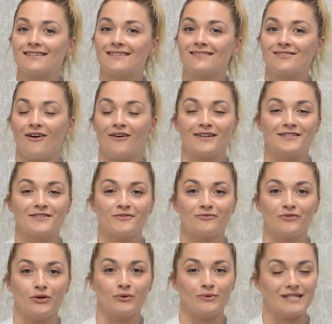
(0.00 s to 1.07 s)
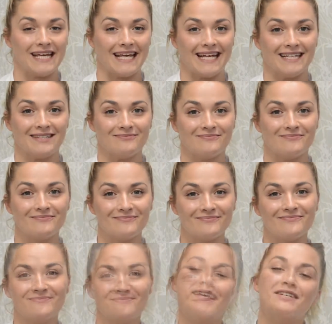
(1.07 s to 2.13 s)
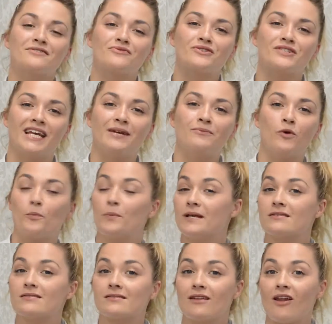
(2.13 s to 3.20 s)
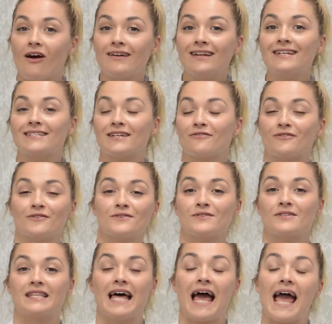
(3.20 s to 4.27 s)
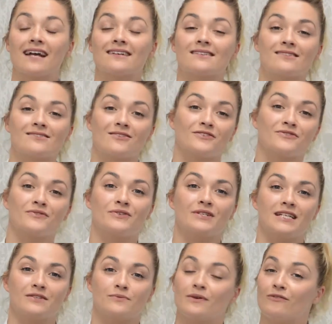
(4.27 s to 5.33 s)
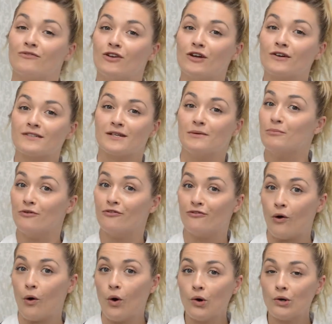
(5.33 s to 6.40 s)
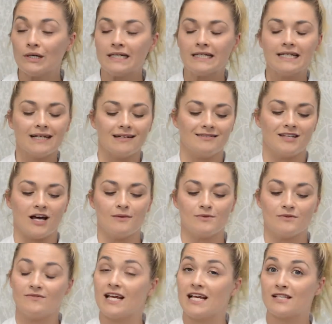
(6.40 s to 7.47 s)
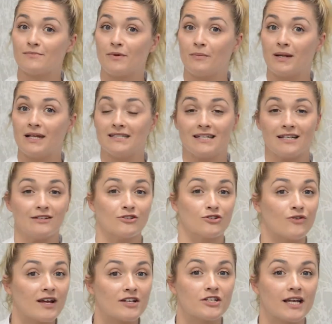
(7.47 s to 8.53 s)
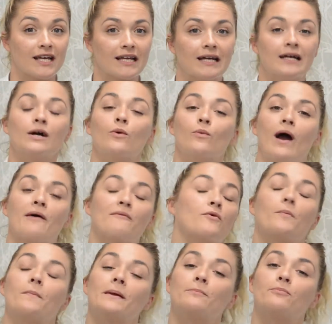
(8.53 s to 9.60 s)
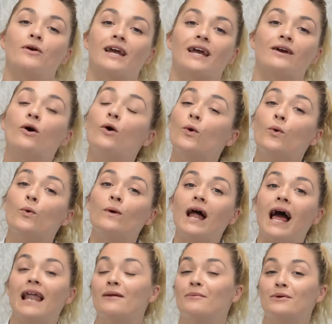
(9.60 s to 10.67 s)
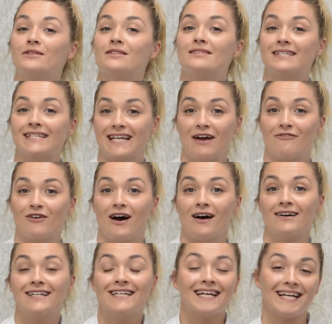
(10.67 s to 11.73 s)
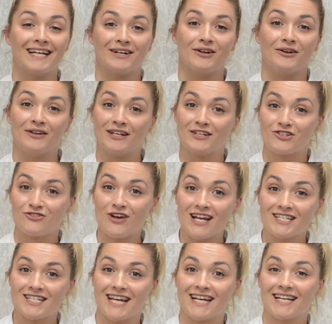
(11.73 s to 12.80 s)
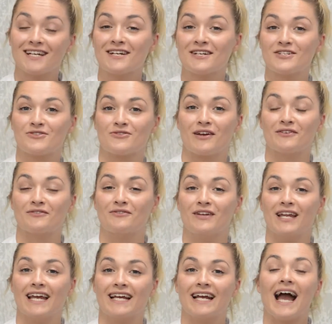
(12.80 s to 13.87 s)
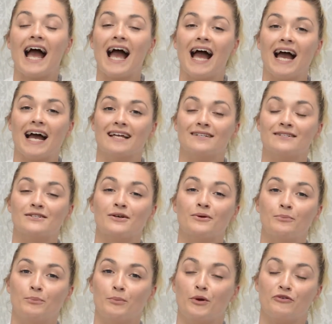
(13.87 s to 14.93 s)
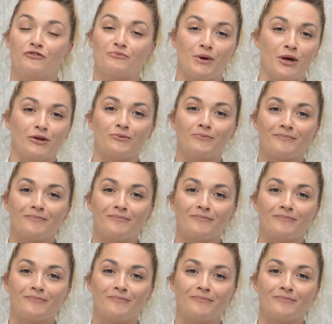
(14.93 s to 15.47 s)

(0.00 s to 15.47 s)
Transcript: exercise routine. This routine will be slightly different to the exercise routines we have looked at before in terms of desk mobility and stretching, where we'll be bringing all elements together, including stretching, strengthening and movement.